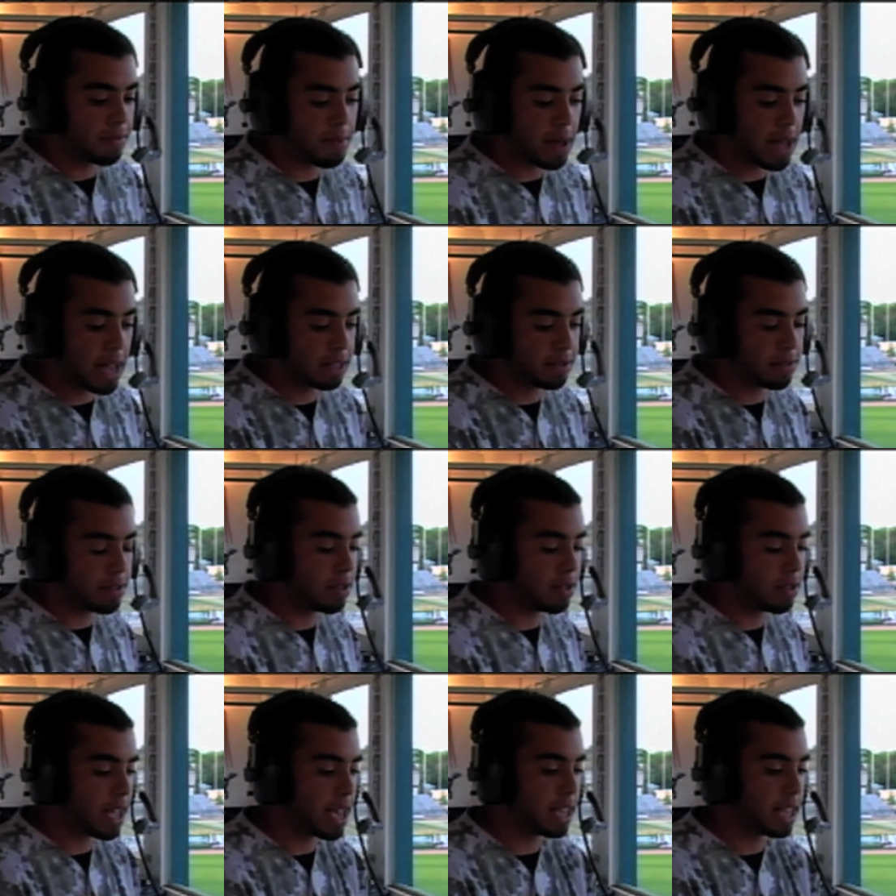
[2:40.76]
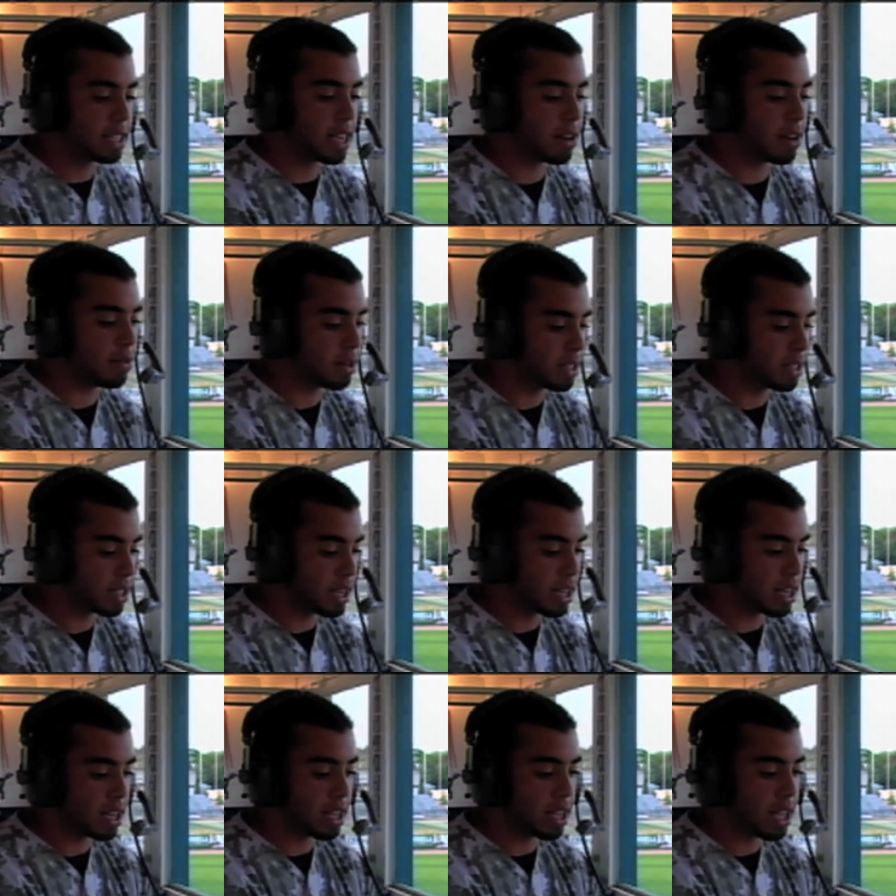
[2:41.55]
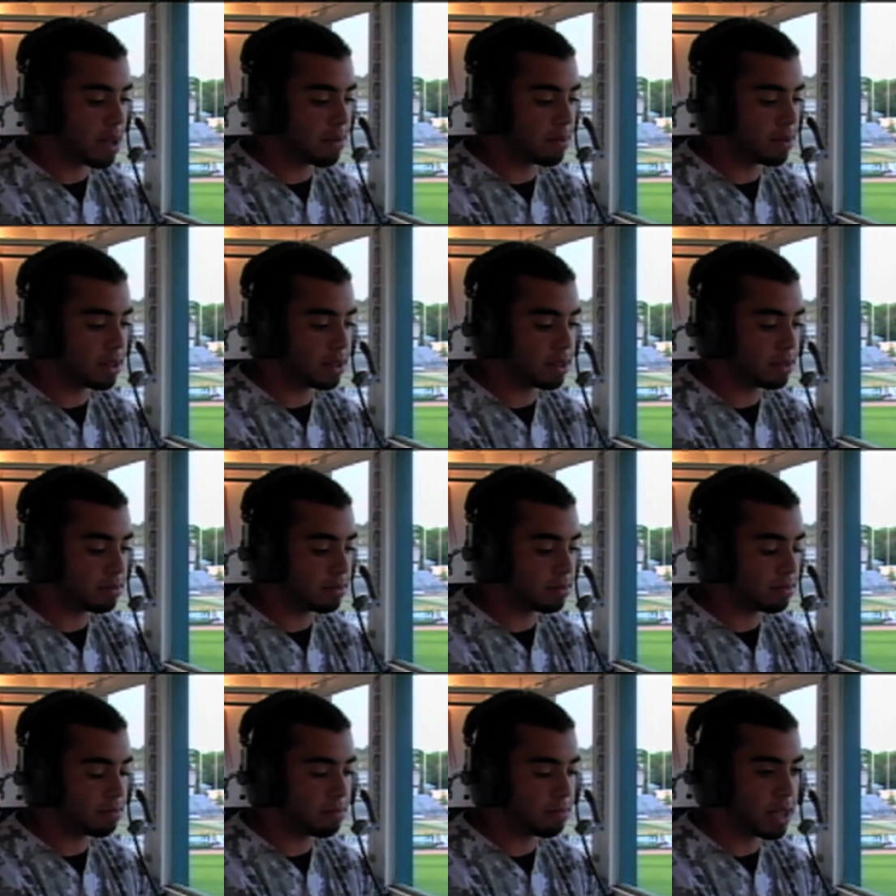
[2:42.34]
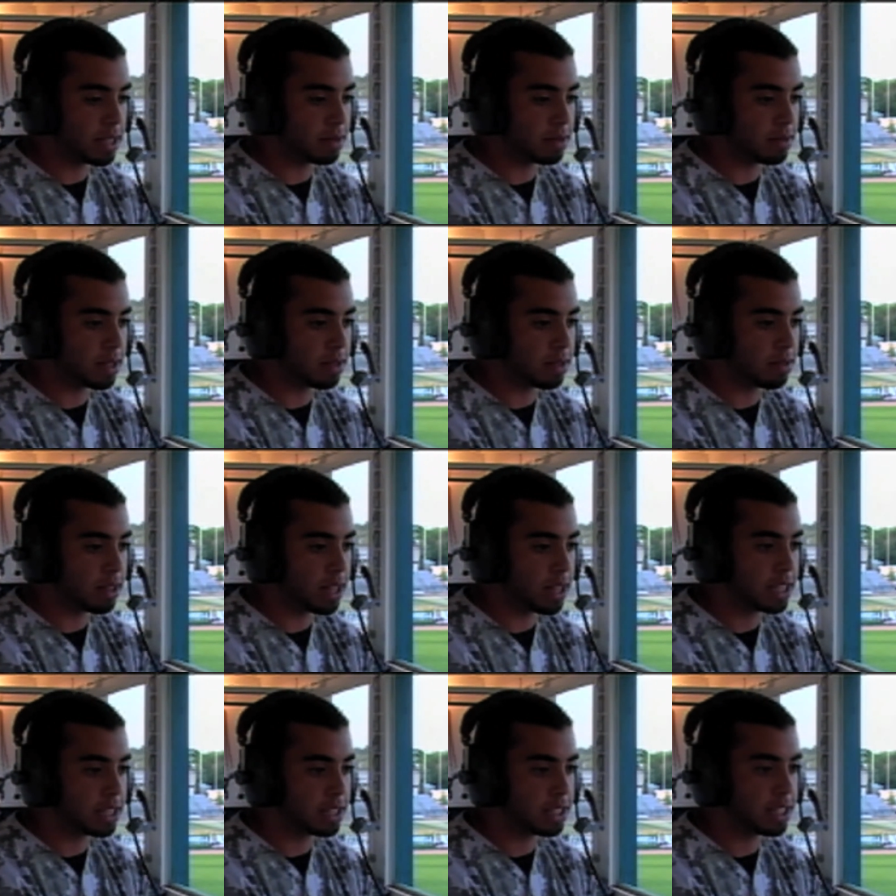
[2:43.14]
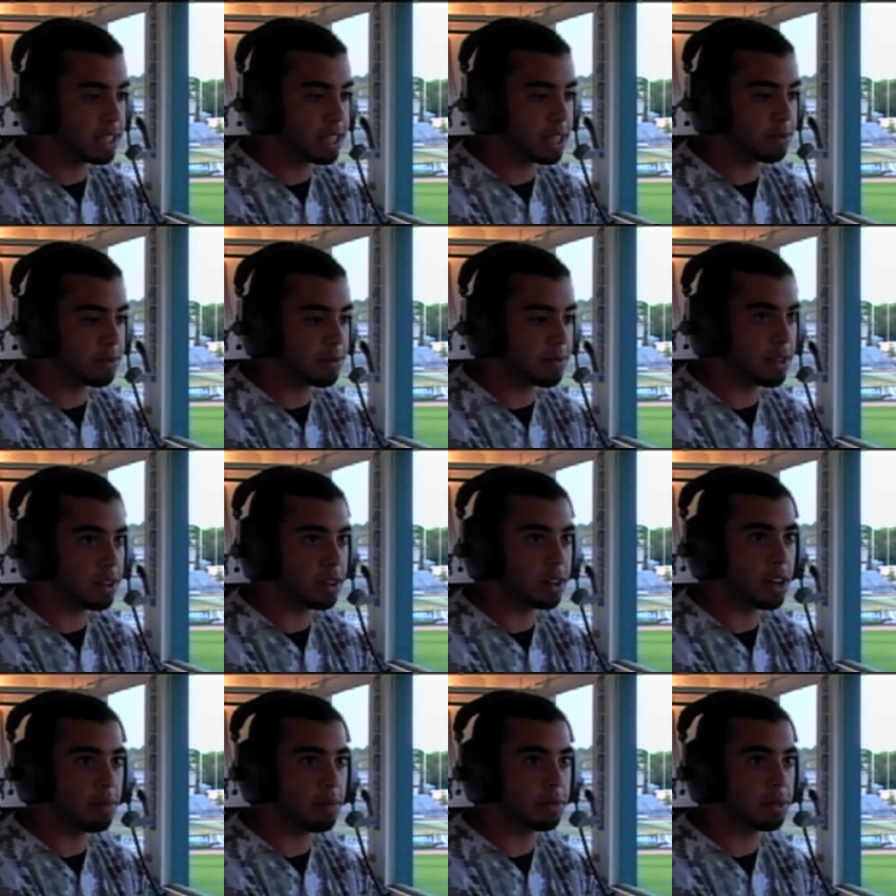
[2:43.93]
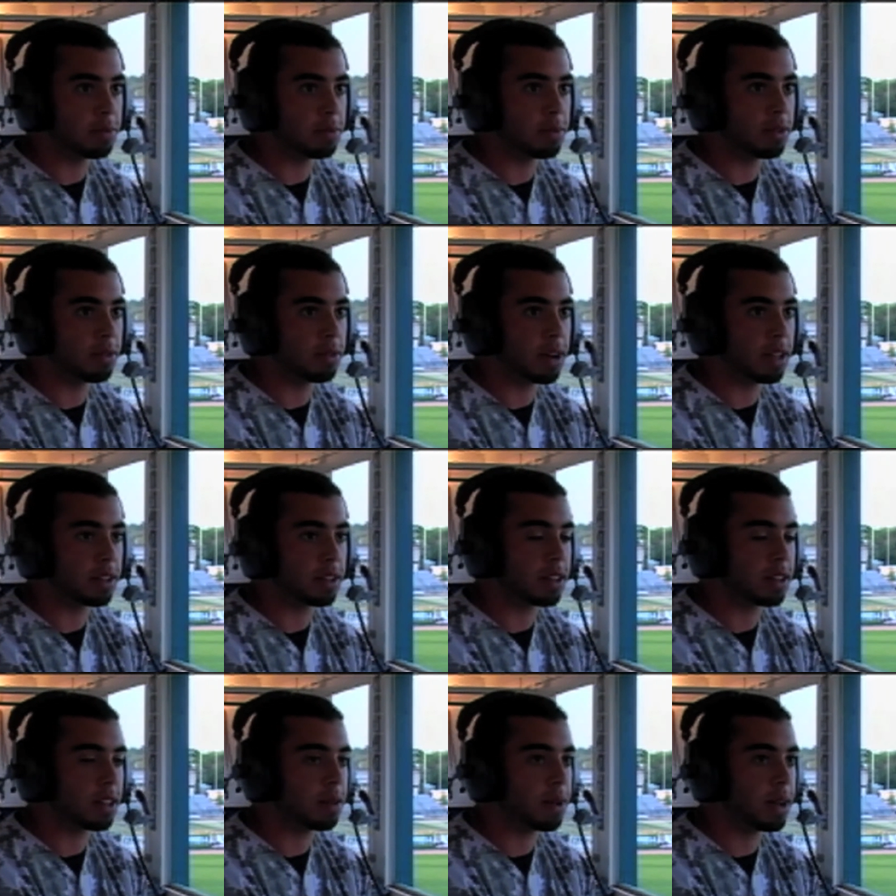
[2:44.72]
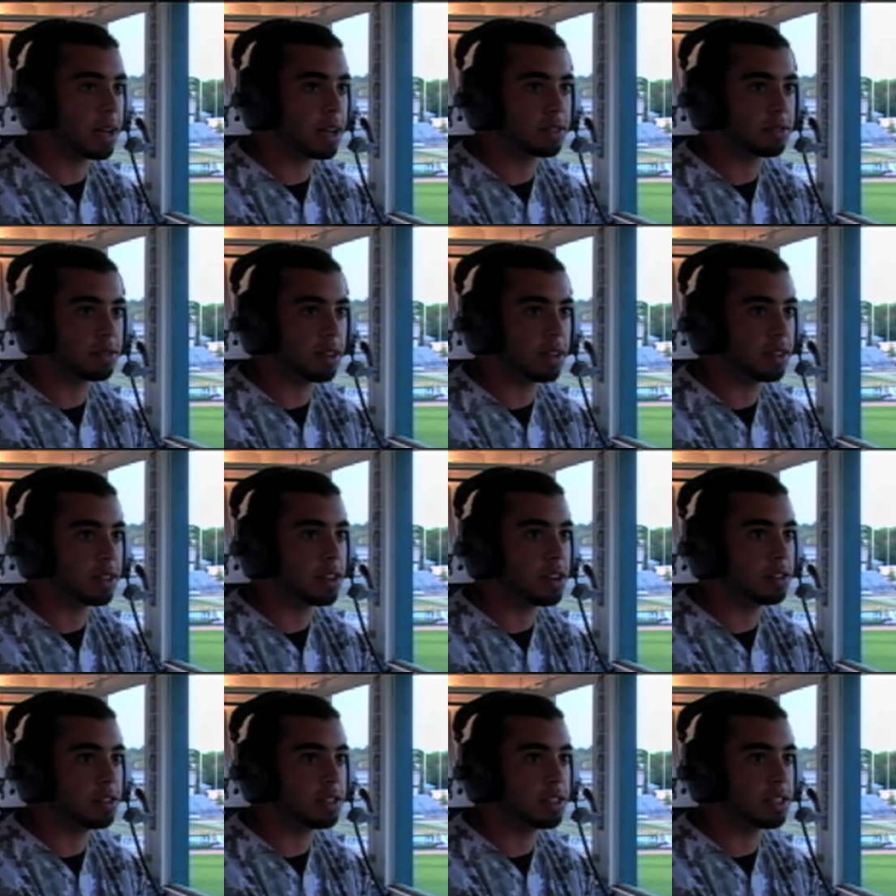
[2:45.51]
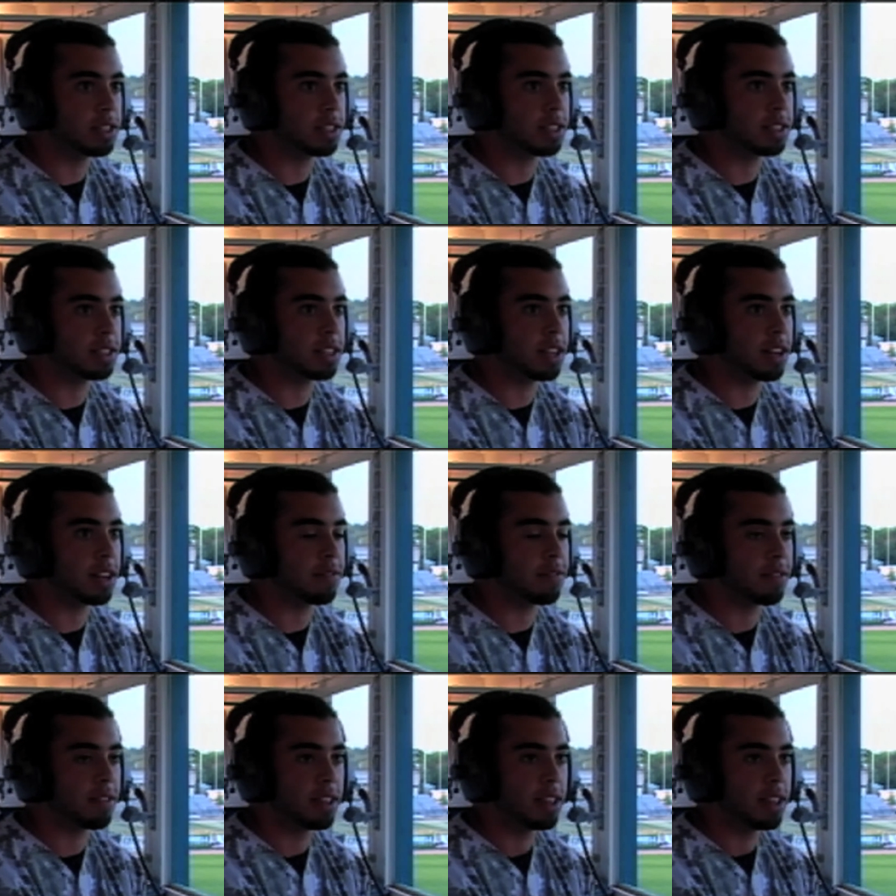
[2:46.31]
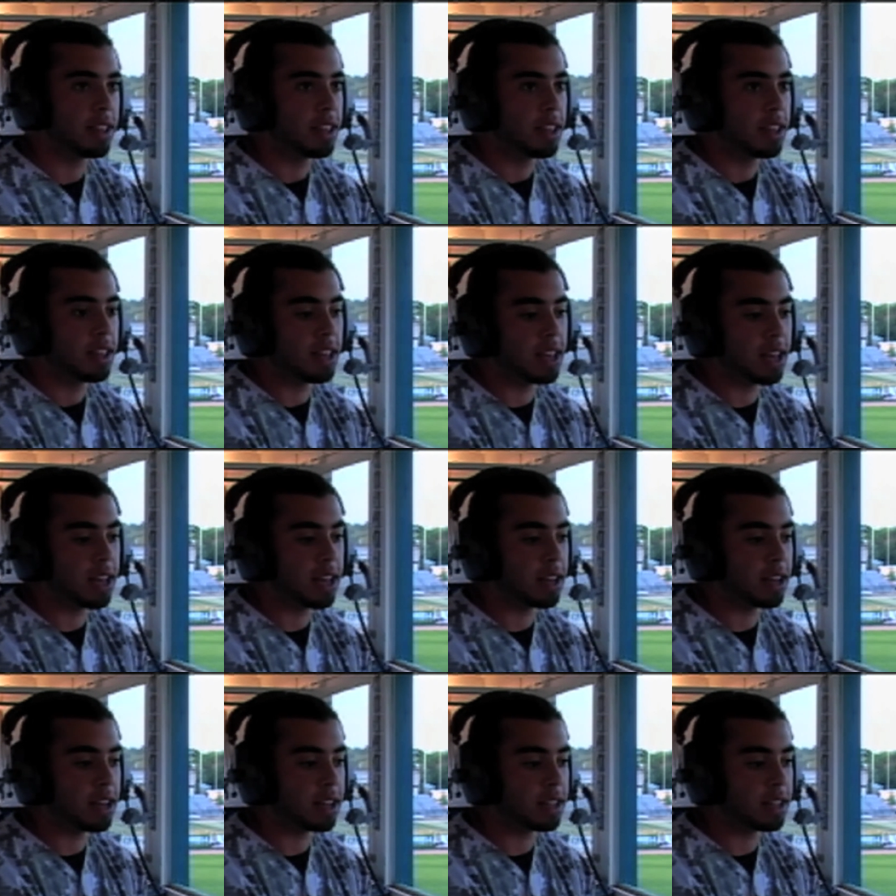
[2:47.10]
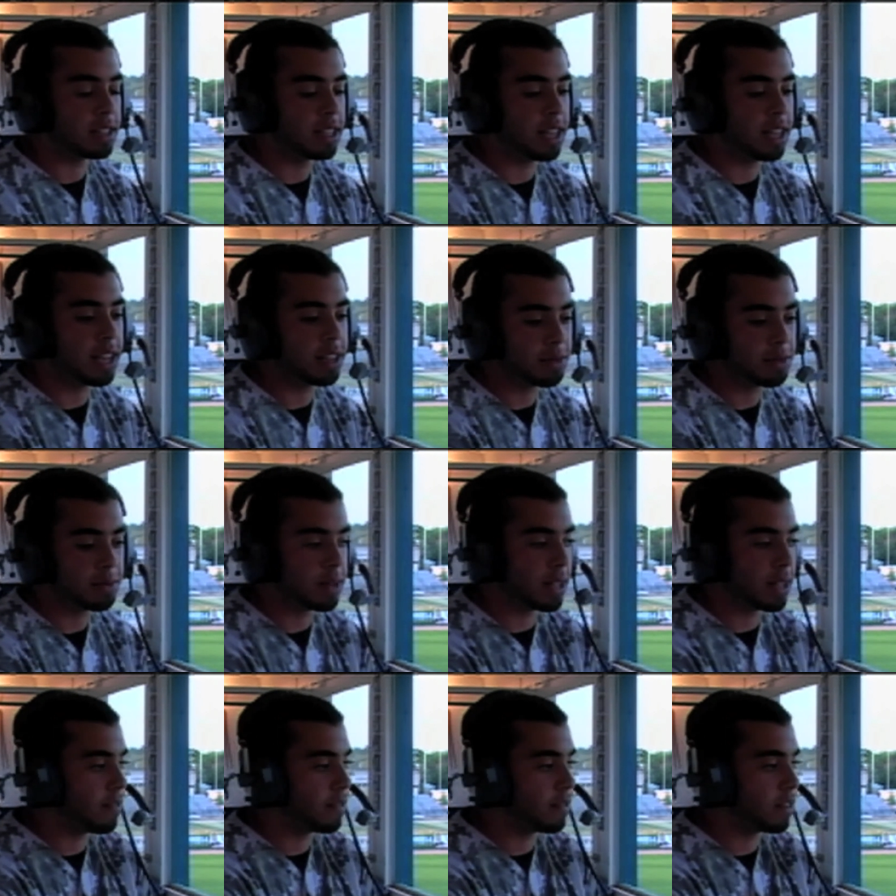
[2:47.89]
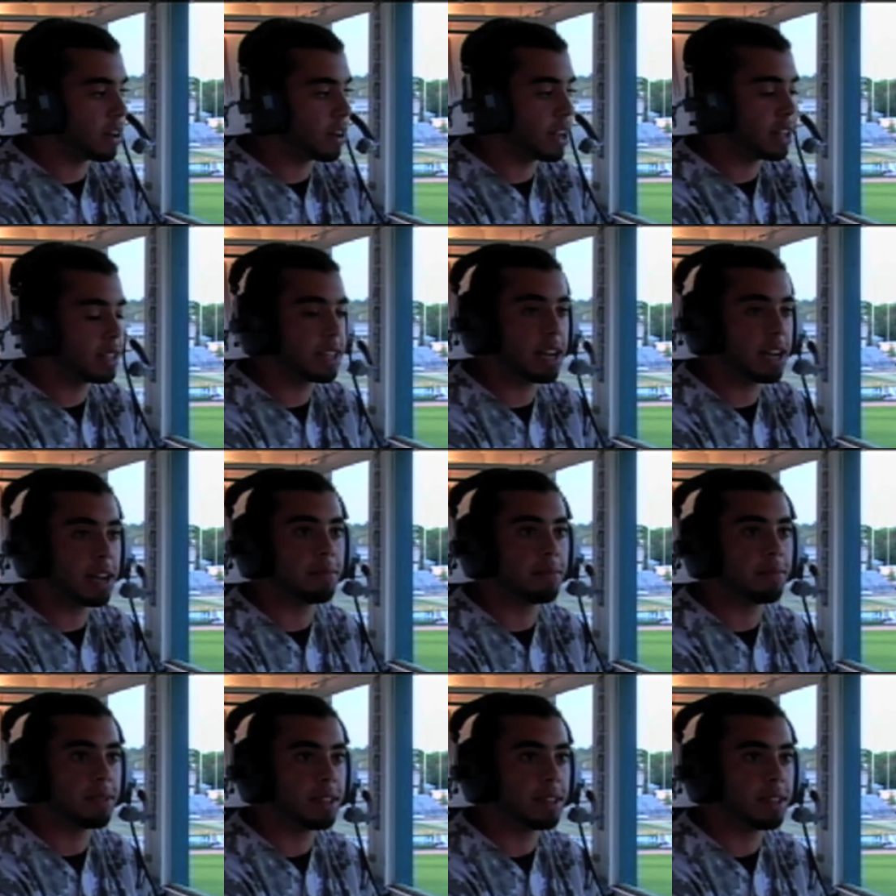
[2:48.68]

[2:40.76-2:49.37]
past few days, I was able to make some good relationships, feel comfortable around the clubhouse, around the coaches and stuff. And, just been having a great time.